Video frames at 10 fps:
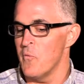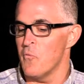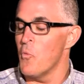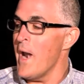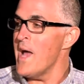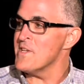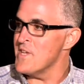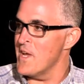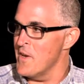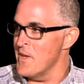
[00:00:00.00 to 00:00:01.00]
what I
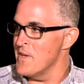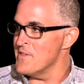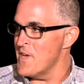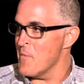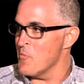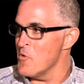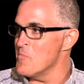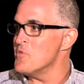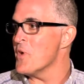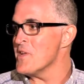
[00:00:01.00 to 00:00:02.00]
say in the exam
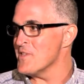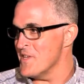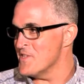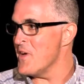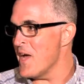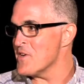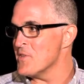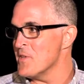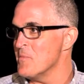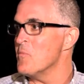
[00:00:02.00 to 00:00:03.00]
room translates to
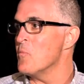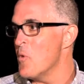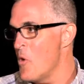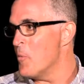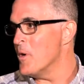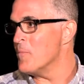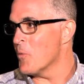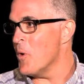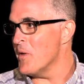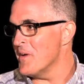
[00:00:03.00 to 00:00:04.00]
actually open up their
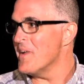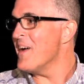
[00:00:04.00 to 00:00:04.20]
wallet.